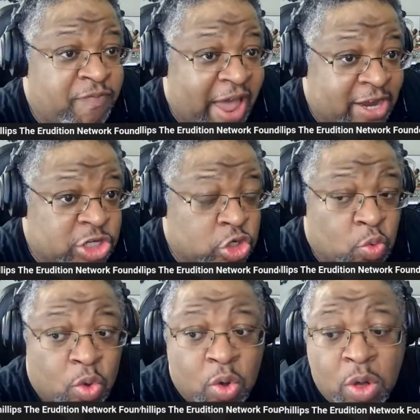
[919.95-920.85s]

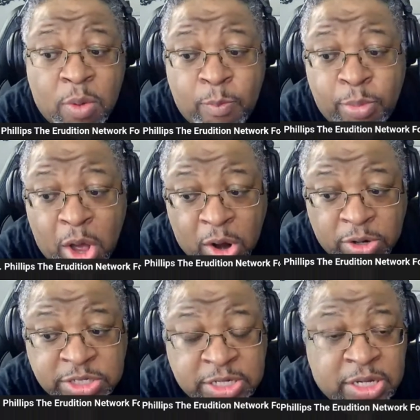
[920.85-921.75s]
factual
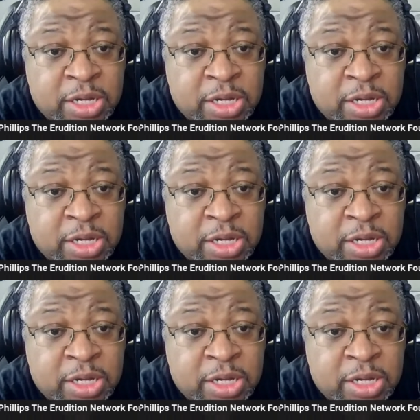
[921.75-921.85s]
part